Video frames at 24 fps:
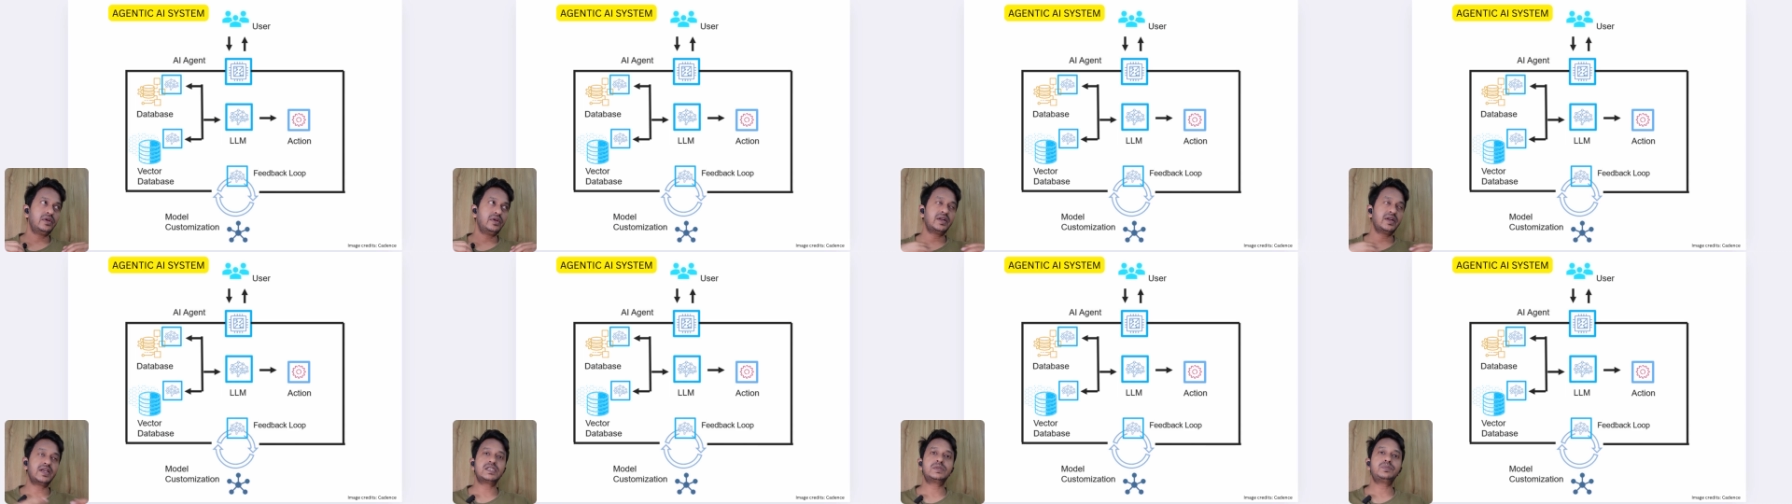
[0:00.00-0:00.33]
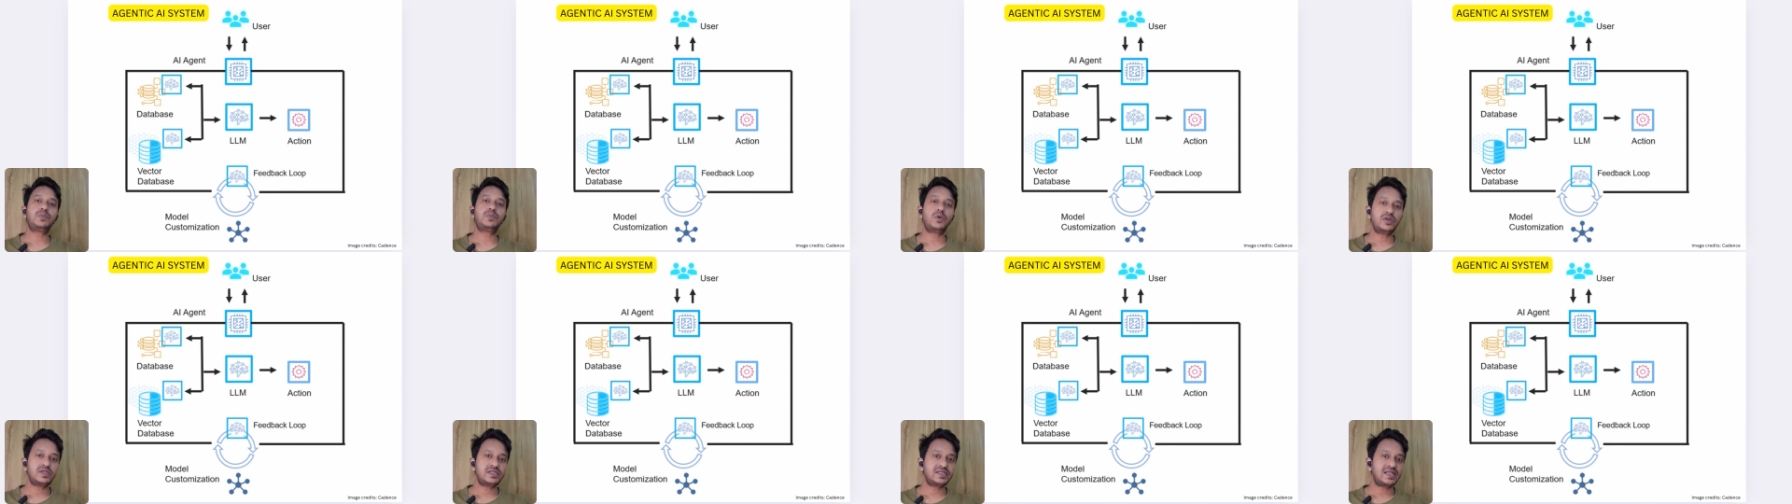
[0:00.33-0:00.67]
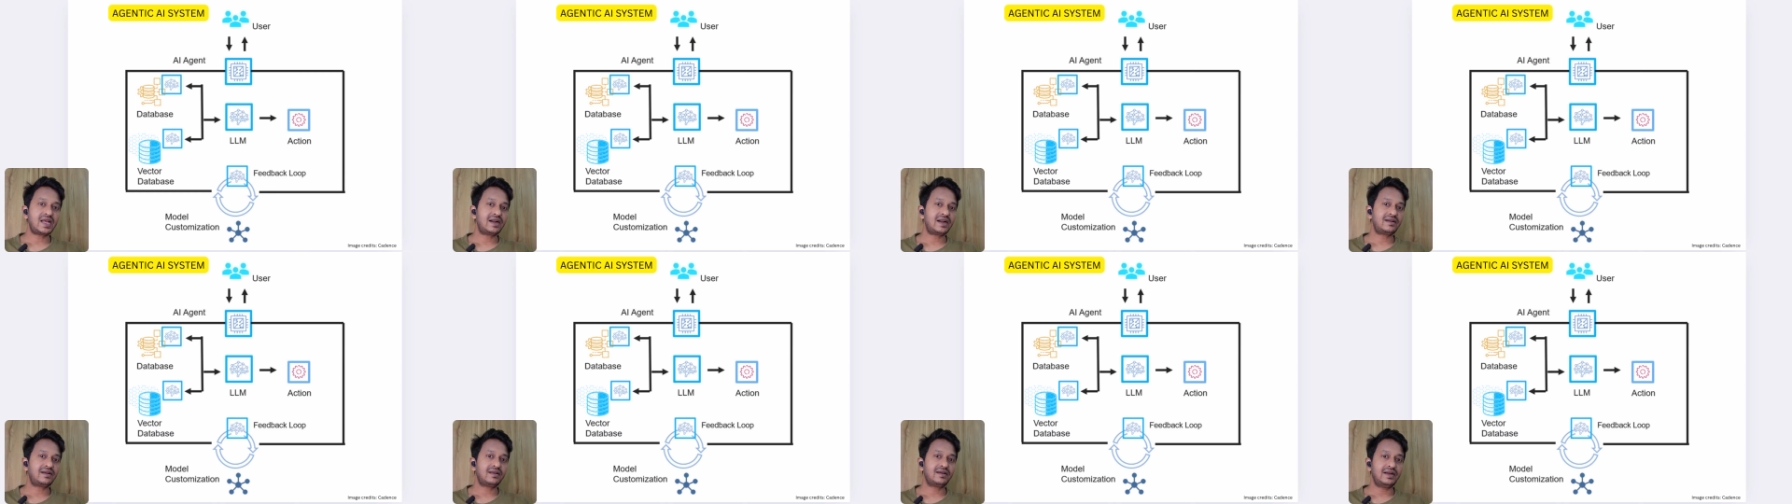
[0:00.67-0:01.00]
the response
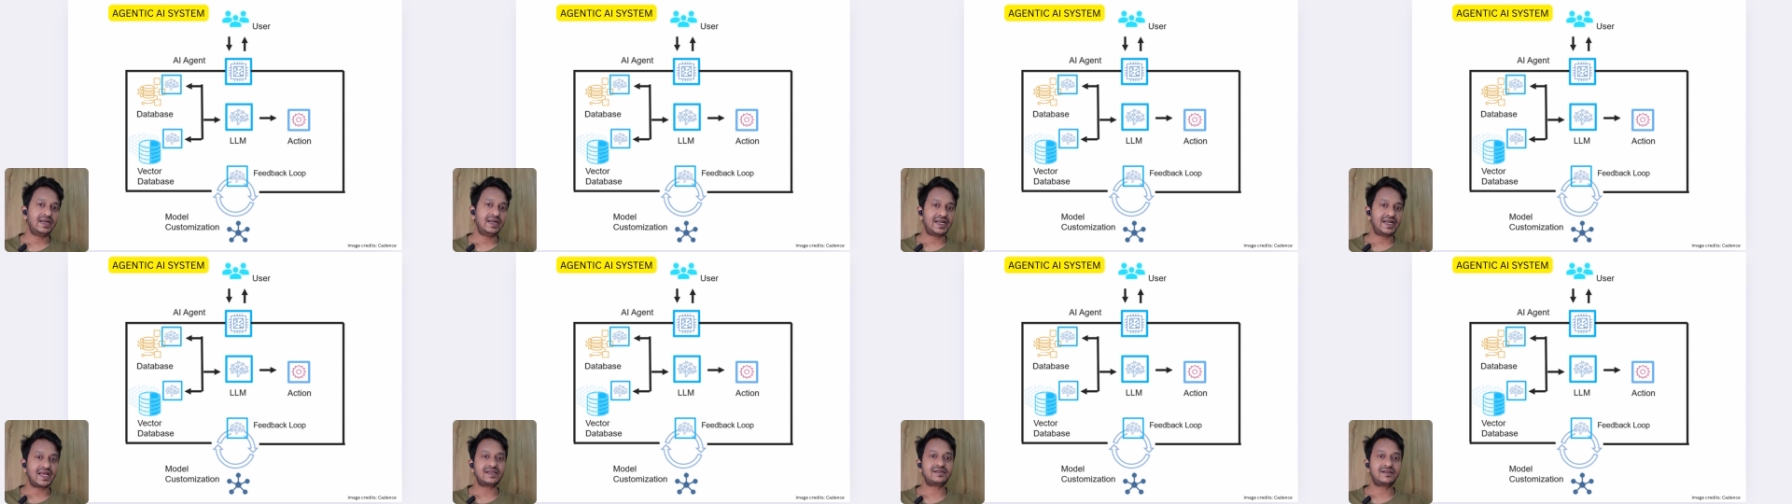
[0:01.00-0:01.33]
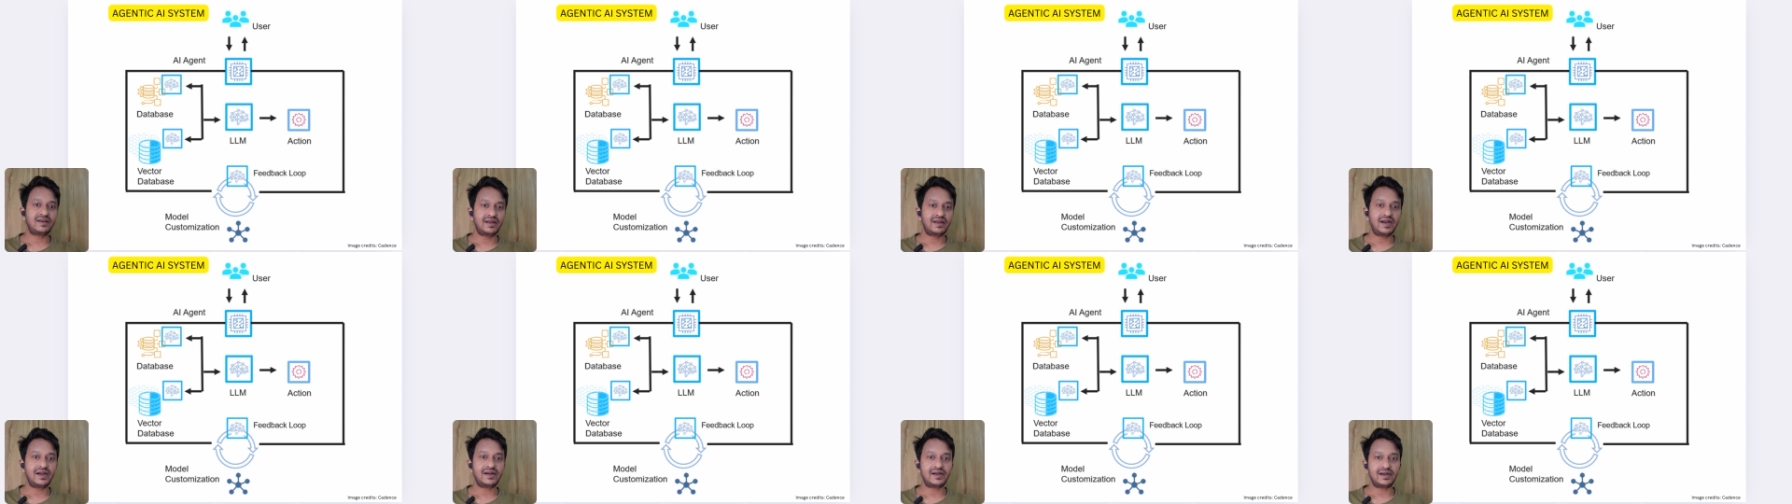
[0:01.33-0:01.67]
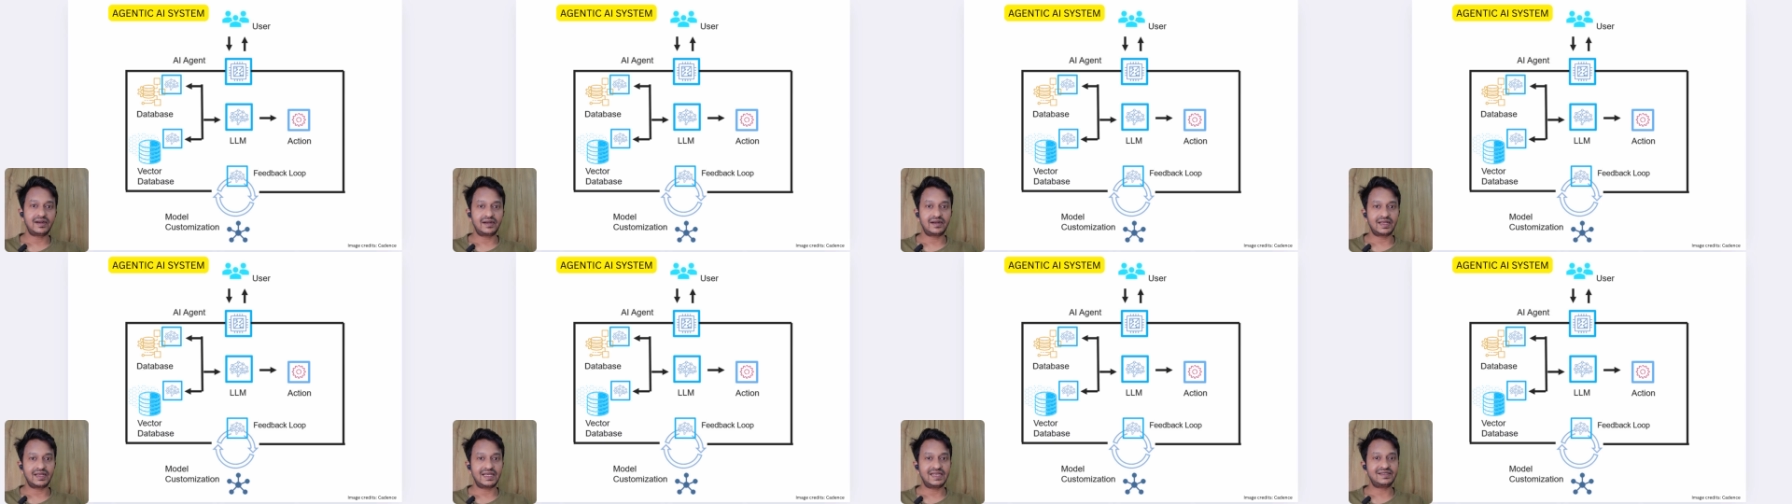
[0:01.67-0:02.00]
that it has
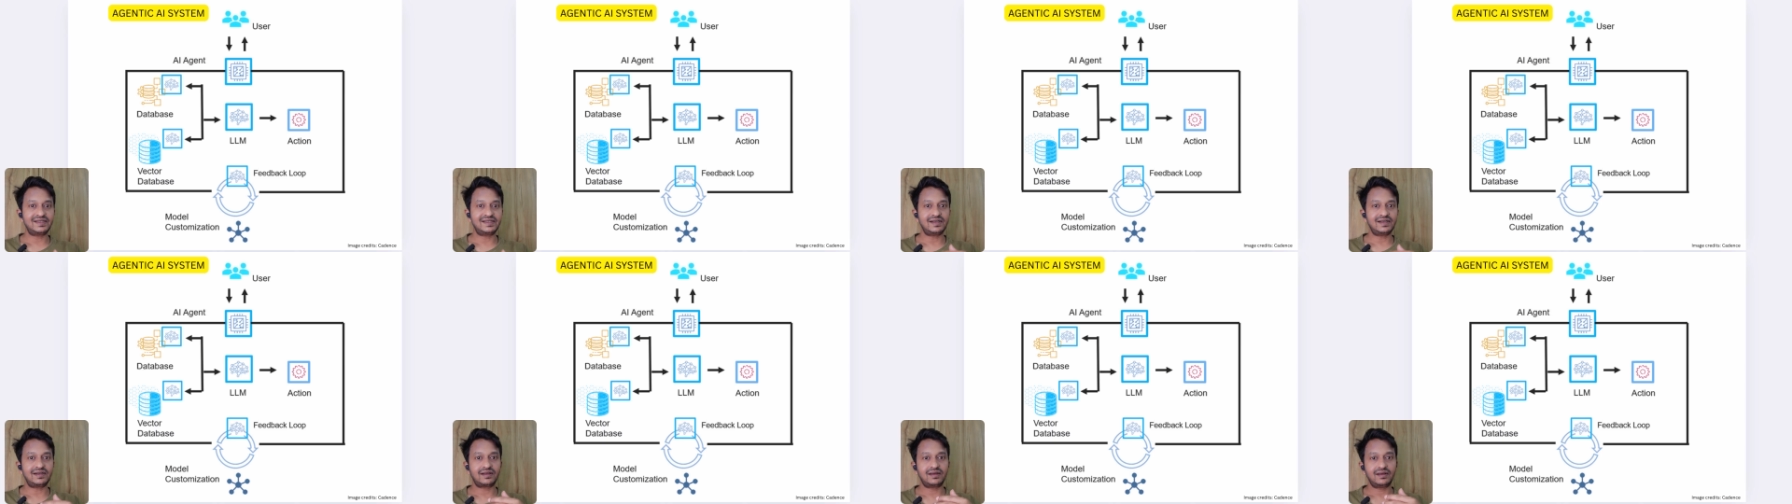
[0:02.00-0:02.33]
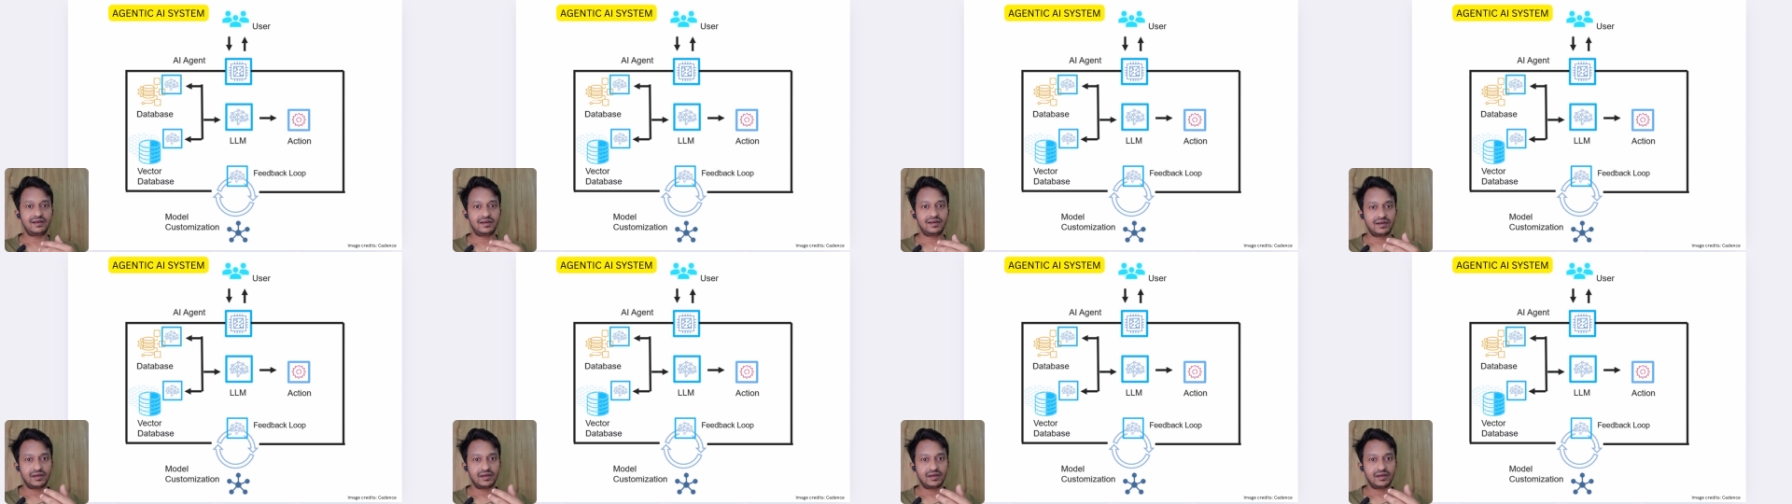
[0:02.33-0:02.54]
created is it